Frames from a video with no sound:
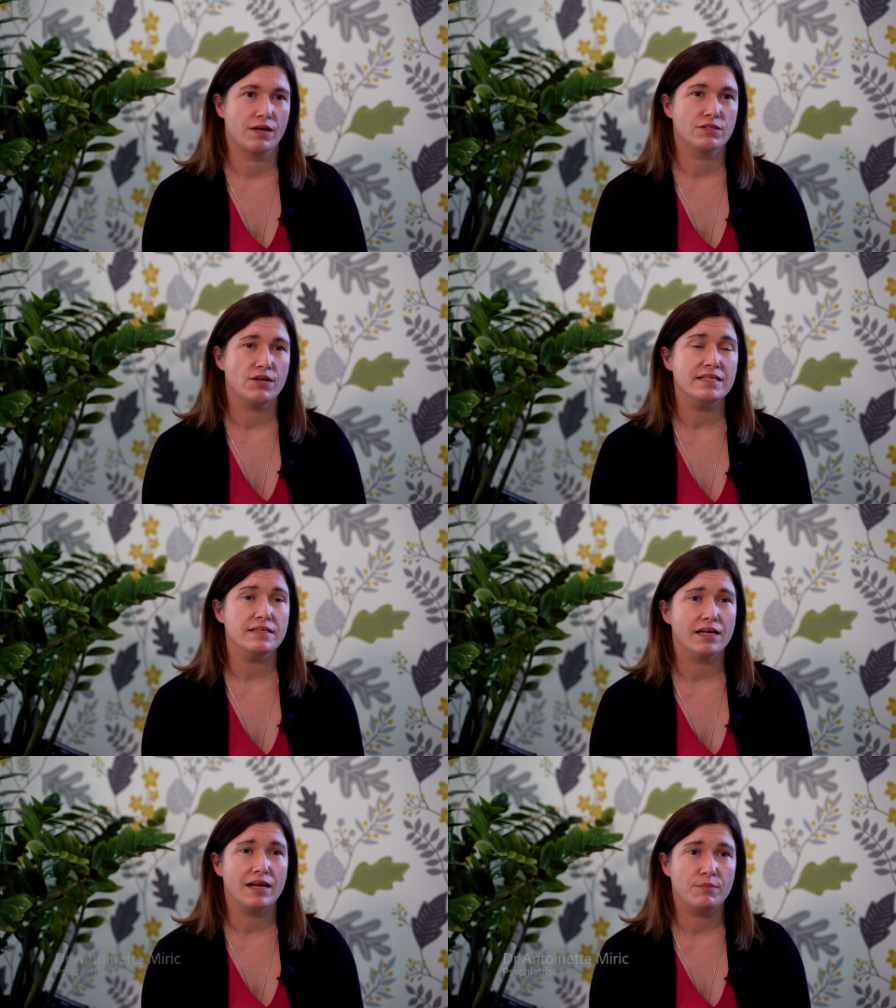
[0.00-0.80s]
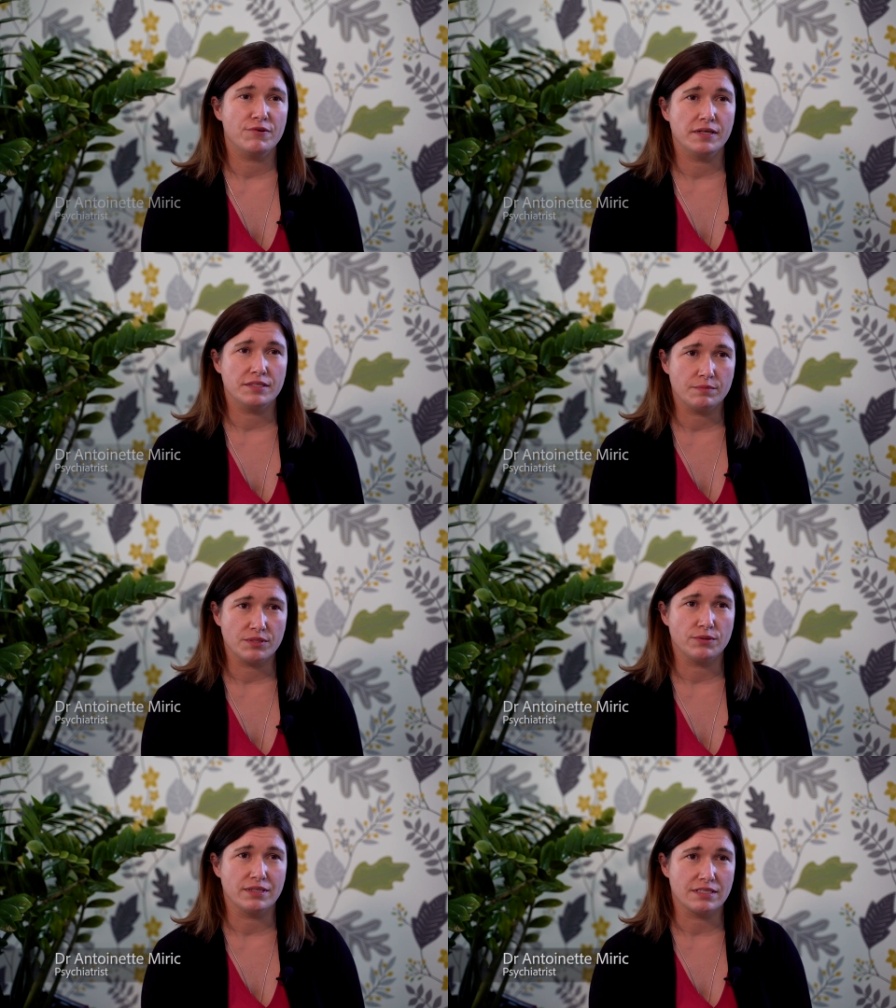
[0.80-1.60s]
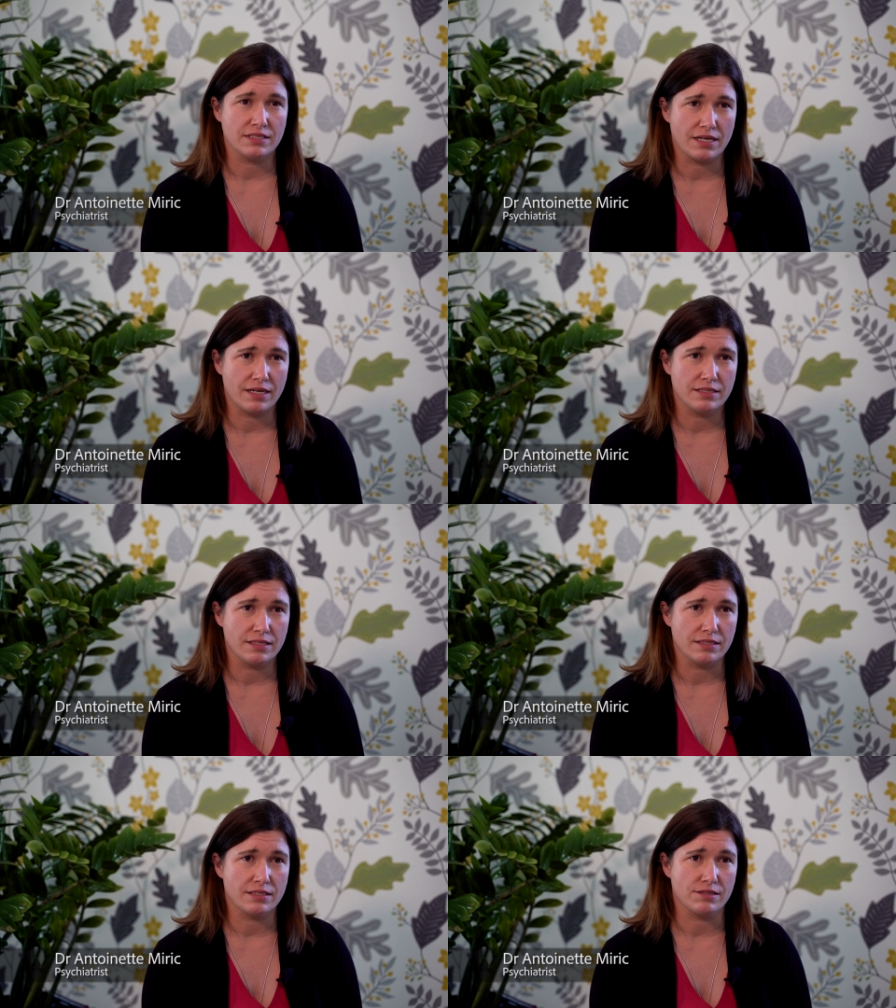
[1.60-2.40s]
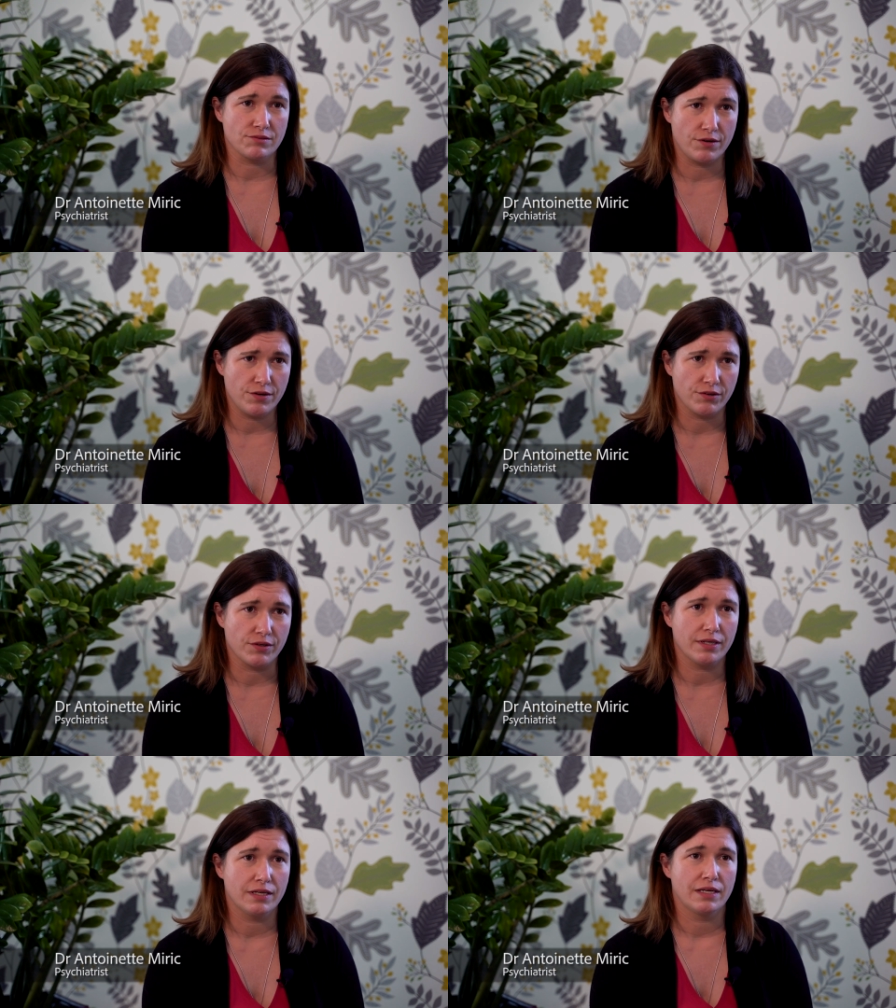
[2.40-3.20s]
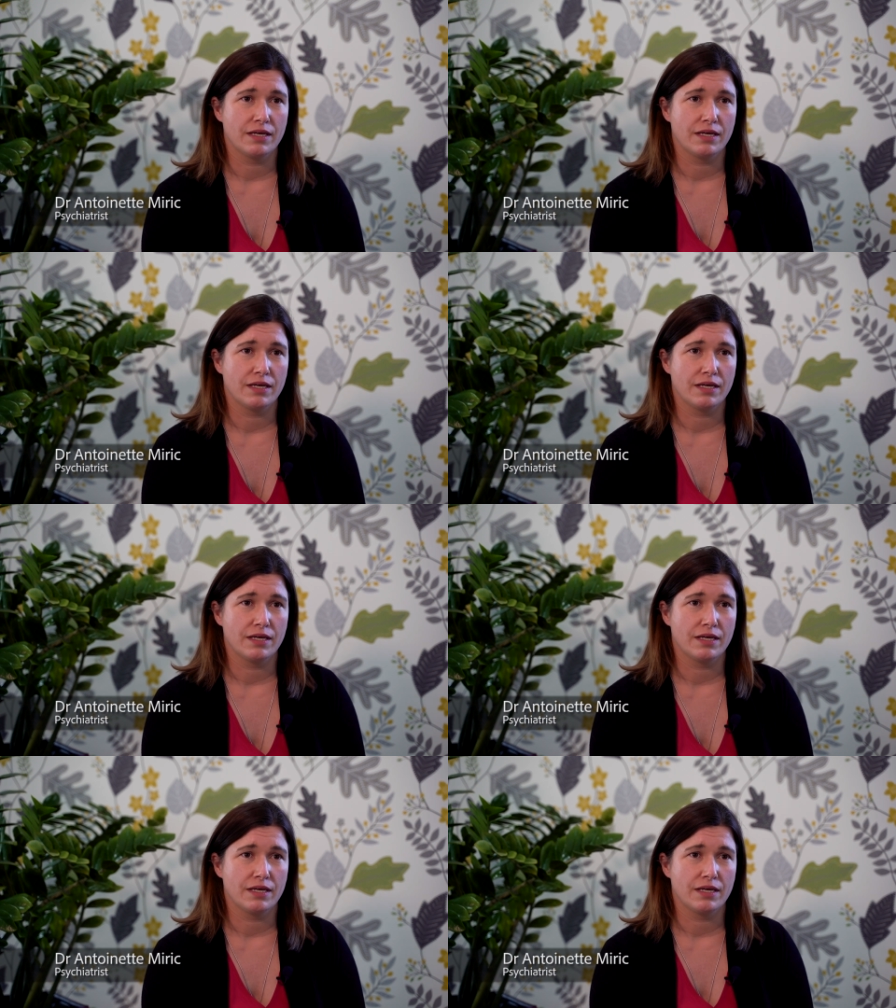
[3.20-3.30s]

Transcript: So as the collaboration between the societies has grown,